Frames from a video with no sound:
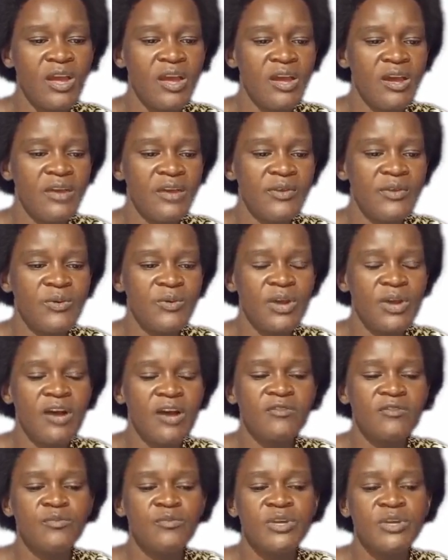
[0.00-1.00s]
Then we
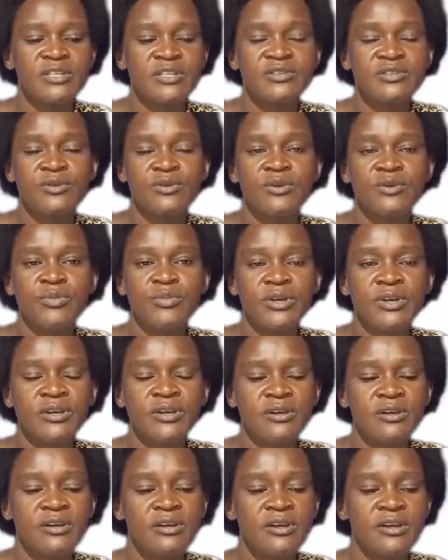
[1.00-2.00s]
have mixed
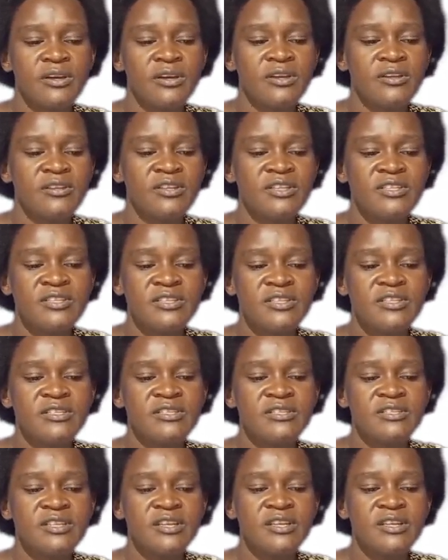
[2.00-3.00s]
cropping. This
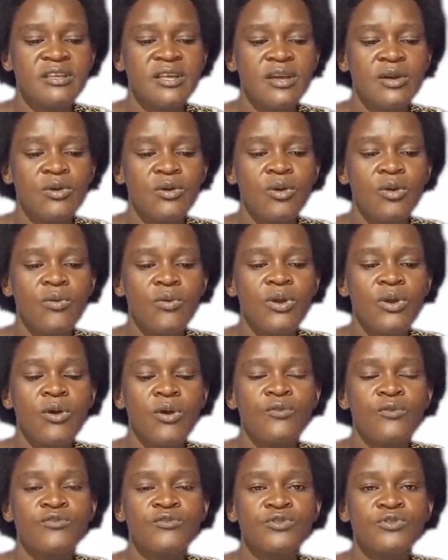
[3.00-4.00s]
is the growing
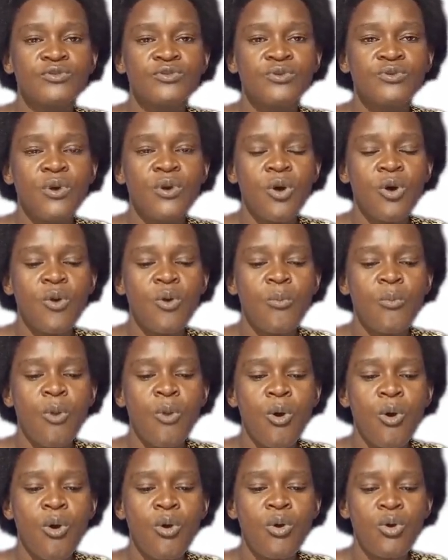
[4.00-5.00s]
of two or
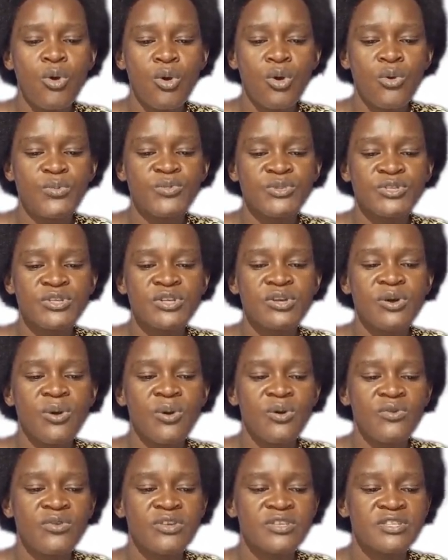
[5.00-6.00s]
more crops
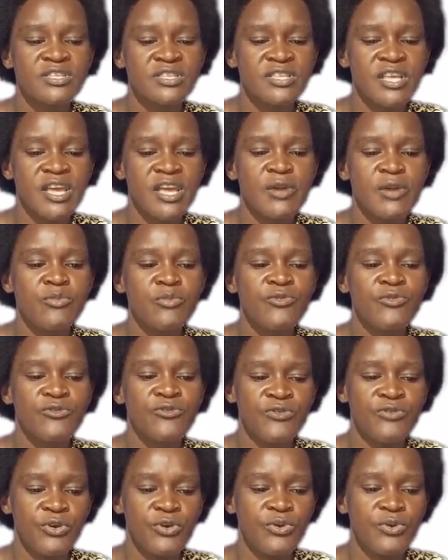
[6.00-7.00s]
on the same
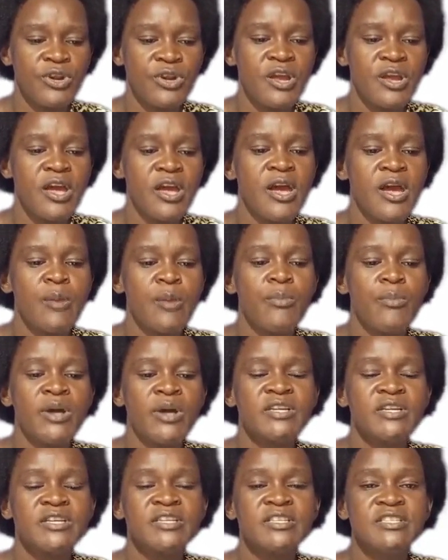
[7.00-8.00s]
field,
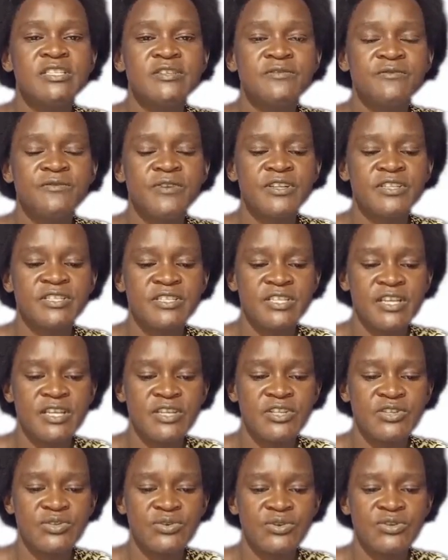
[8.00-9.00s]
but in different
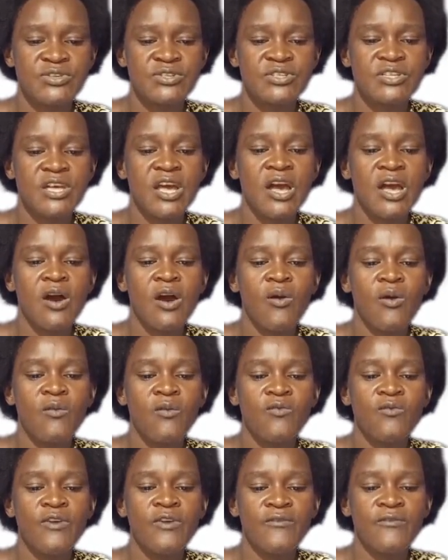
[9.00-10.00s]
sections
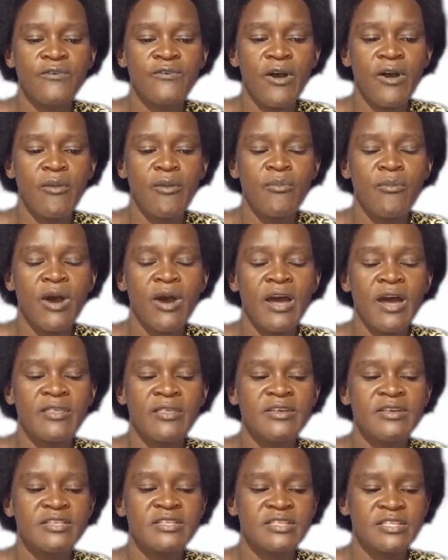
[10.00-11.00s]
of the farm
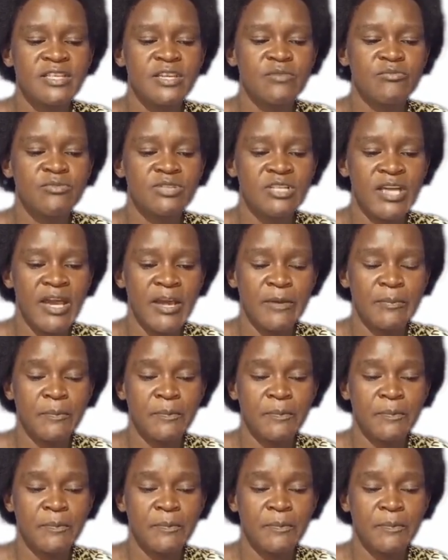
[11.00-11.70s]
at the same time.